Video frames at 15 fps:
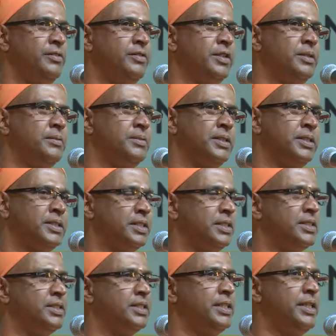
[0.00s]
from a
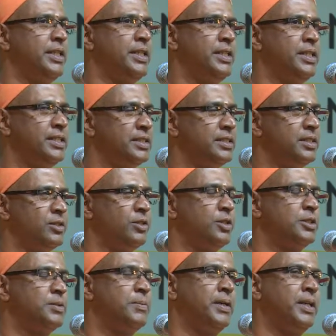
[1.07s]
surgery. He is in the
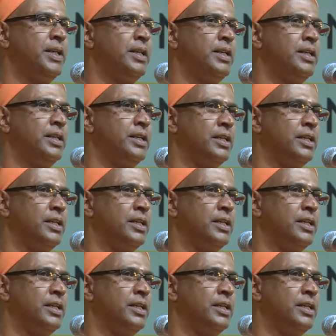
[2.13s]
hospital.